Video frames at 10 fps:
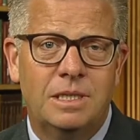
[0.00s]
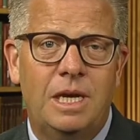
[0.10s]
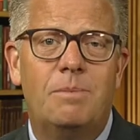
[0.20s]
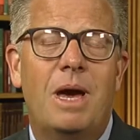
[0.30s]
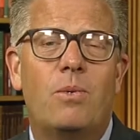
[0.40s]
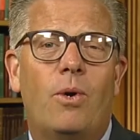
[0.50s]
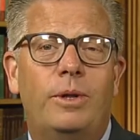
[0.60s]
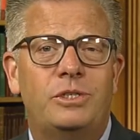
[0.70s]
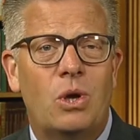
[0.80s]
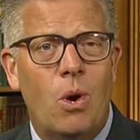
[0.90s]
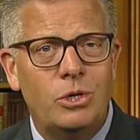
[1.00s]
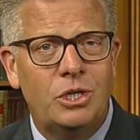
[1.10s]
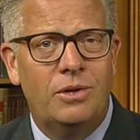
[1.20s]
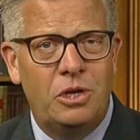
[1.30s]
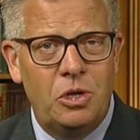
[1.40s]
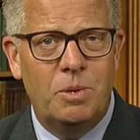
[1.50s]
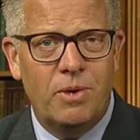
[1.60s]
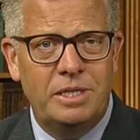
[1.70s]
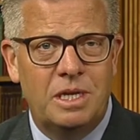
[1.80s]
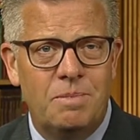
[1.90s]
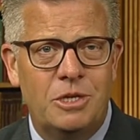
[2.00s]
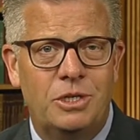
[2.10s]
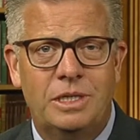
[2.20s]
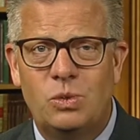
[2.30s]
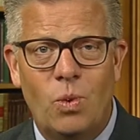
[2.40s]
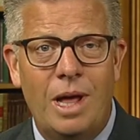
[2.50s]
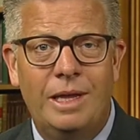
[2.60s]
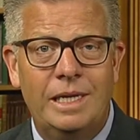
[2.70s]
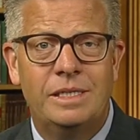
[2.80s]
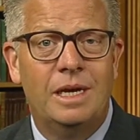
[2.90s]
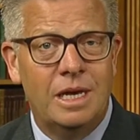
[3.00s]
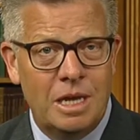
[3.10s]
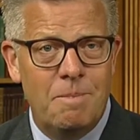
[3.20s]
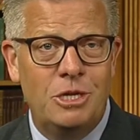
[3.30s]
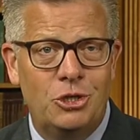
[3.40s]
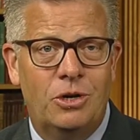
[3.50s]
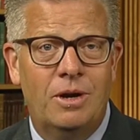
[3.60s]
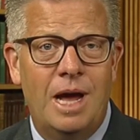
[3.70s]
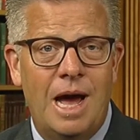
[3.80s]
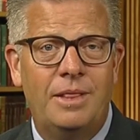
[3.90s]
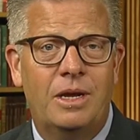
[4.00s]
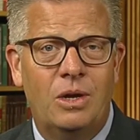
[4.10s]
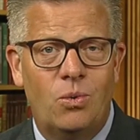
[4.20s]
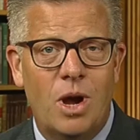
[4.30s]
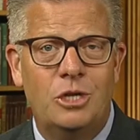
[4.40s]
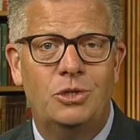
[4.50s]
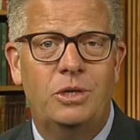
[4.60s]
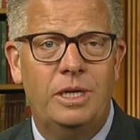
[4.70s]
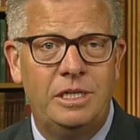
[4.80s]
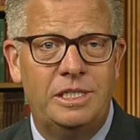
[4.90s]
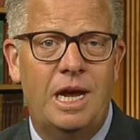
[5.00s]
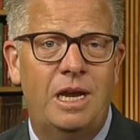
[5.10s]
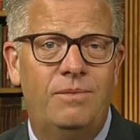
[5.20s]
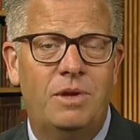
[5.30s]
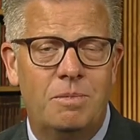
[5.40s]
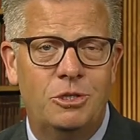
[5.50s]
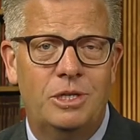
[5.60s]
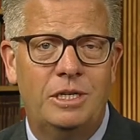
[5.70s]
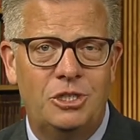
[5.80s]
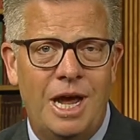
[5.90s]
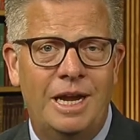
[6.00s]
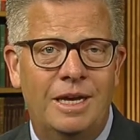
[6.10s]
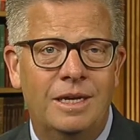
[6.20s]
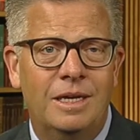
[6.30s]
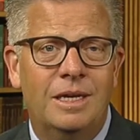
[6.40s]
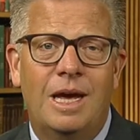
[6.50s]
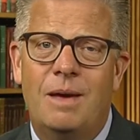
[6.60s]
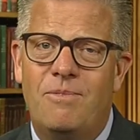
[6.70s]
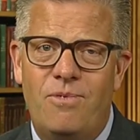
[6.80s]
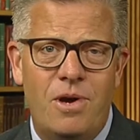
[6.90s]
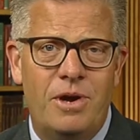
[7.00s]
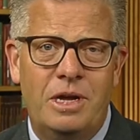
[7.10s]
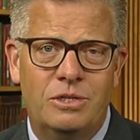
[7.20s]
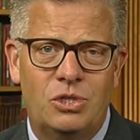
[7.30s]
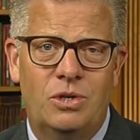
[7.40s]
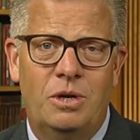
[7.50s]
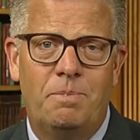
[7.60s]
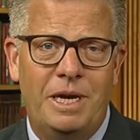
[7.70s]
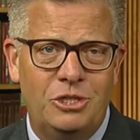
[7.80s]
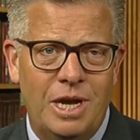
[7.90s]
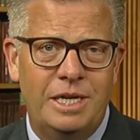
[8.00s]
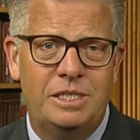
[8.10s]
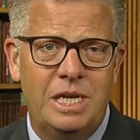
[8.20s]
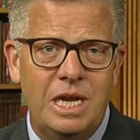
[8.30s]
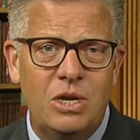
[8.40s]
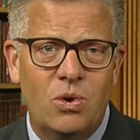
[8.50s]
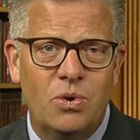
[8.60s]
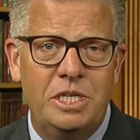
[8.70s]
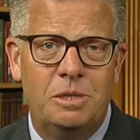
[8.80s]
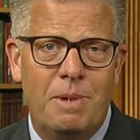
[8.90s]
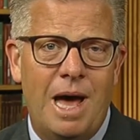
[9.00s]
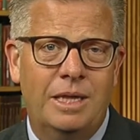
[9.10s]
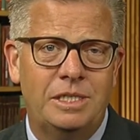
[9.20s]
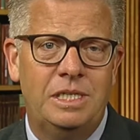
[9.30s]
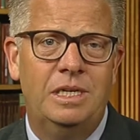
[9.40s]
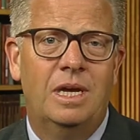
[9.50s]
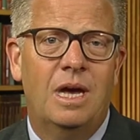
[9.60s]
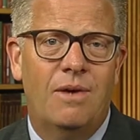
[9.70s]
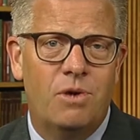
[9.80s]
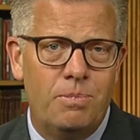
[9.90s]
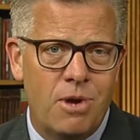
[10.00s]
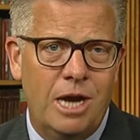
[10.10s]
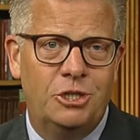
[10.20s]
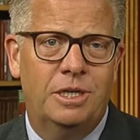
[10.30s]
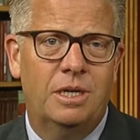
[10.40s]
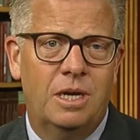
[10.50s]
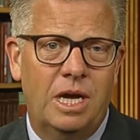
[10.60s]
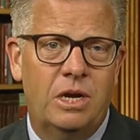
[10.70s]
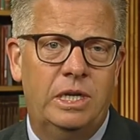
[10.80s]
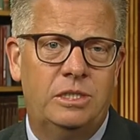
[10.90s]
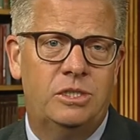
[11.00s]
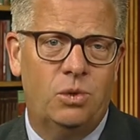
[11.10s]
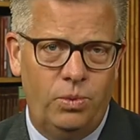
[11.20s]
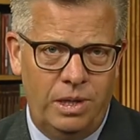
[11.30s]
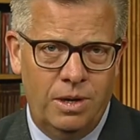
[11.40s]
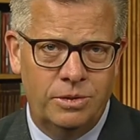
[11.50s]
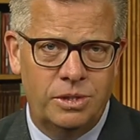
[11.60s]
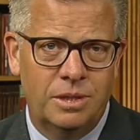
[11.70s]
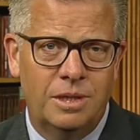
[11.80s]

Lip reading: In my role as co-chair of the Human Rights Commission, as well as commissioner on the Congressional Executive Commission on China, I'm very concerned by China's increased policy of repression against Uyghurs.